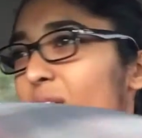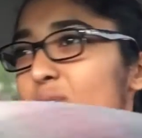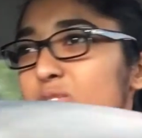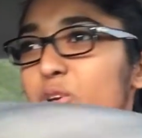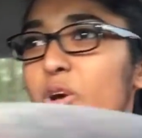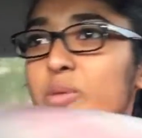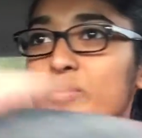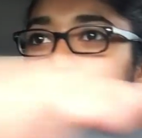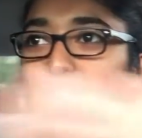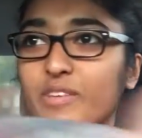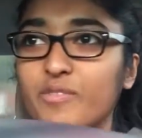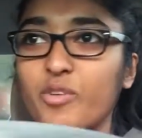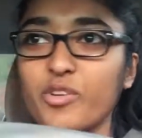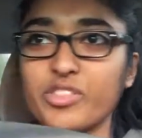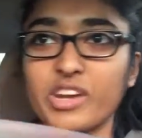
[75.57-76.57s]
I was going back and
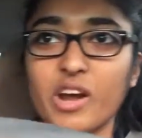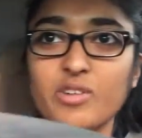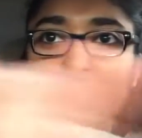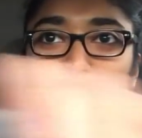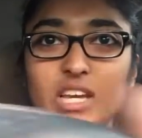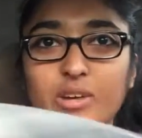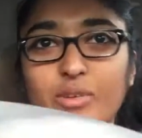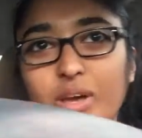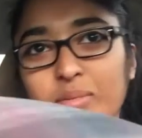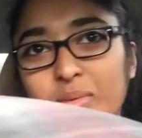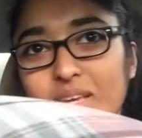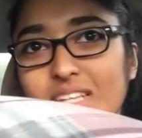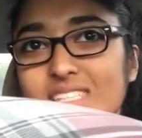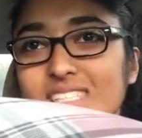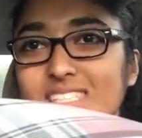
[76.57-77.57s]
forth and I was like, wait, but
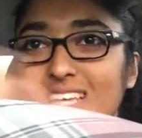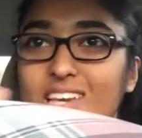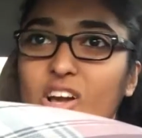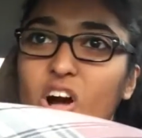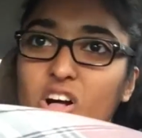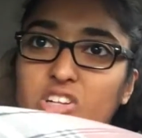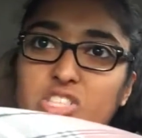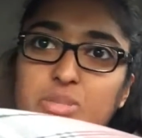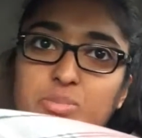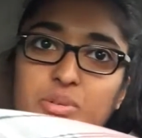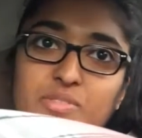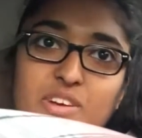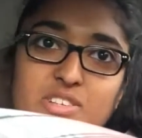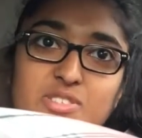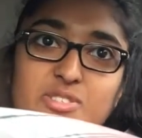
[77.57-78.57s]
he's a psychology
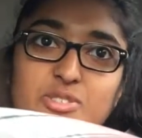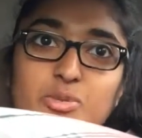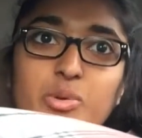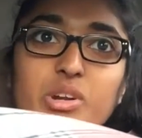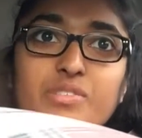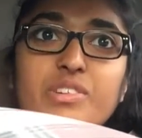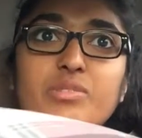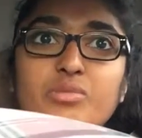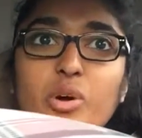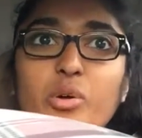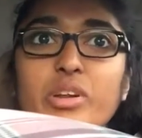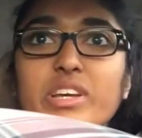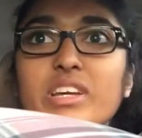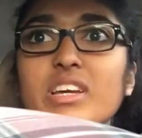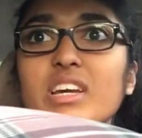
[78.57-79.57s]
professor, so what if he wrote
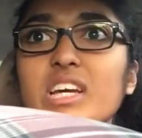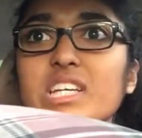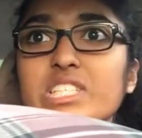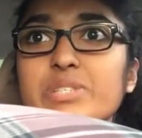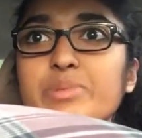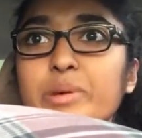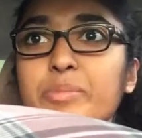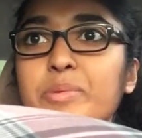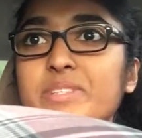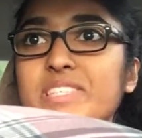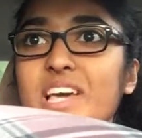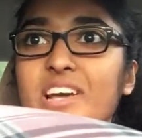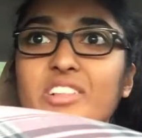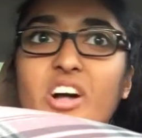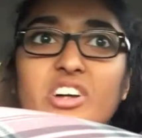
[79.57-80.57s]
it to make me
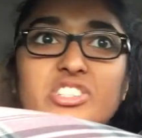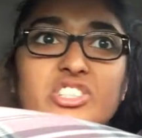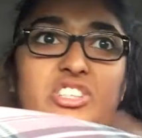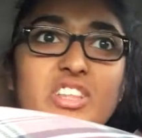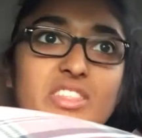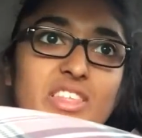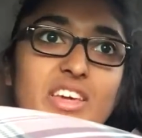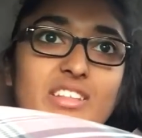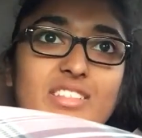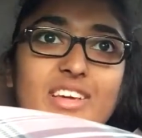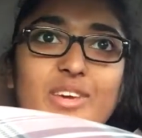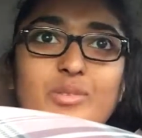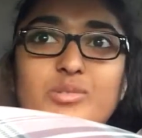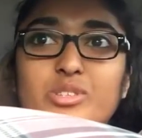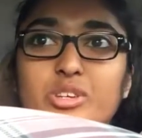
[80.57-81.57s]
psychologically think that
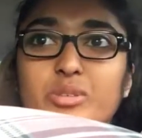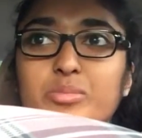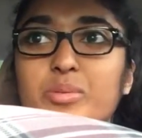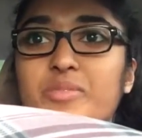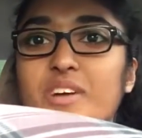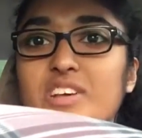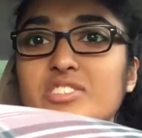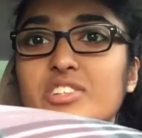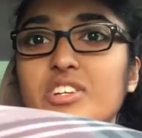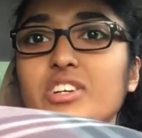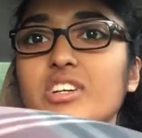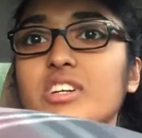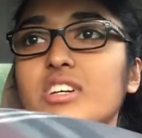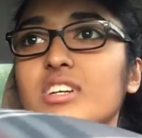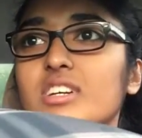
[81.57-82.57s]
he was a good professor?
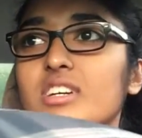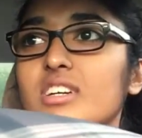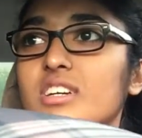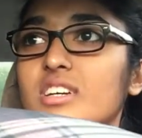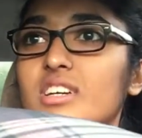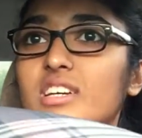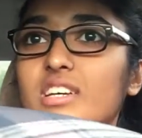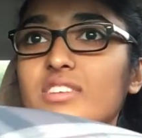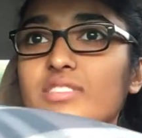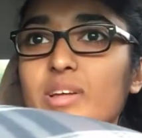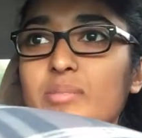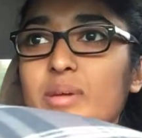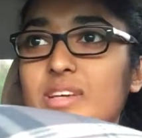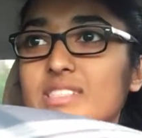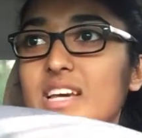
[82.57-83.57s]
If
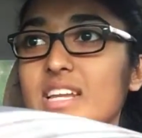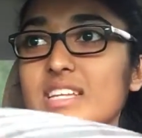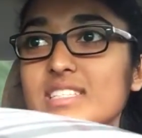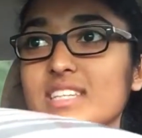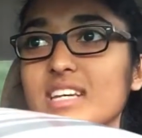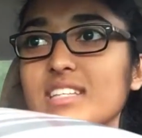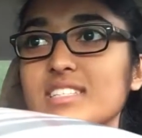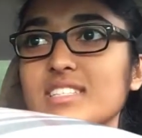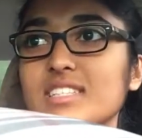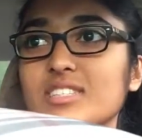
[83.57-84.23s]
that makes any sense.